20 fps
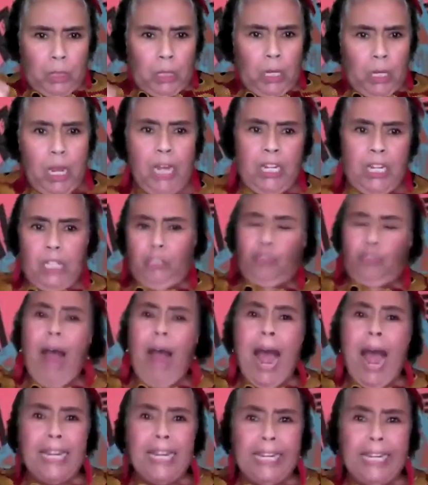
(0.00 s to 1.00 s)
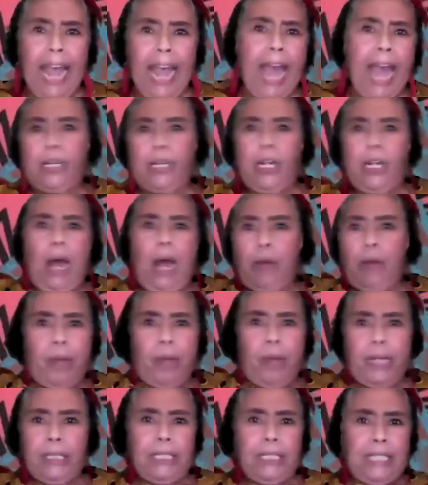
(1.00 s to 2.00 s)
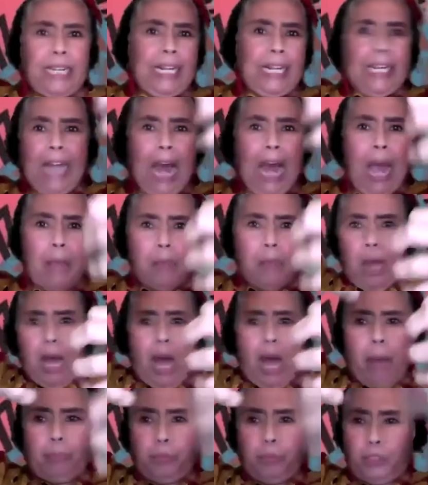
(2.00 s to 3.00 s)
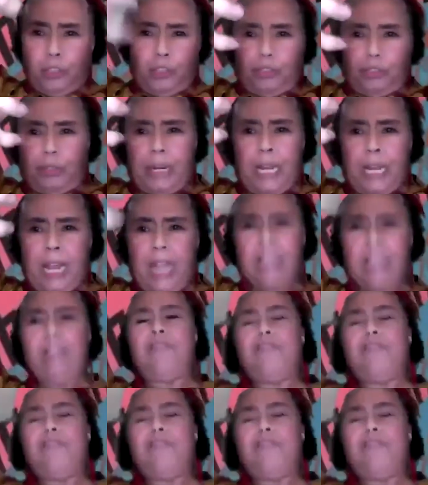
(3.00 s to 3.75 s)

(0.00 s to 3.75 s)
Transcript: And he tried again. I went to climb up the tree and he